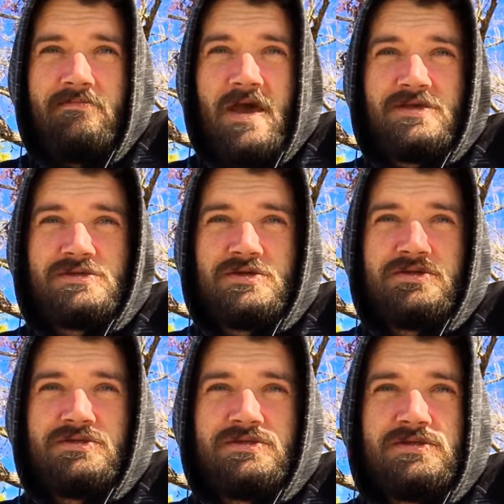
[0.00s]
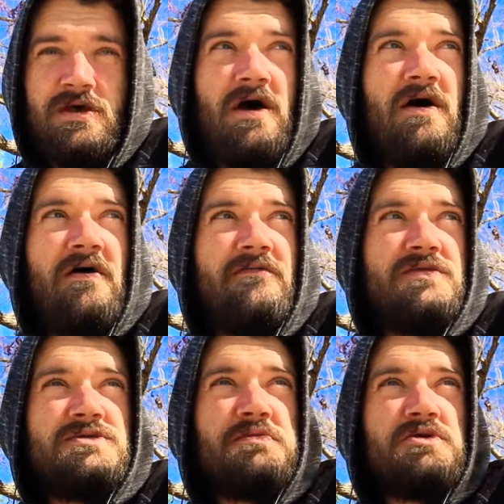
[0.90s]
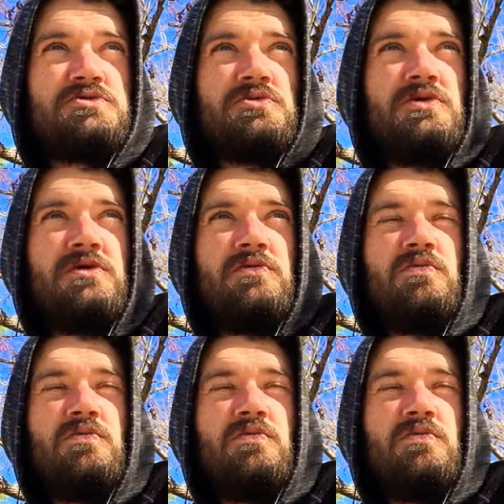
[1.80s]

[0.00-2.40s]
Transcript: masters of the spiritual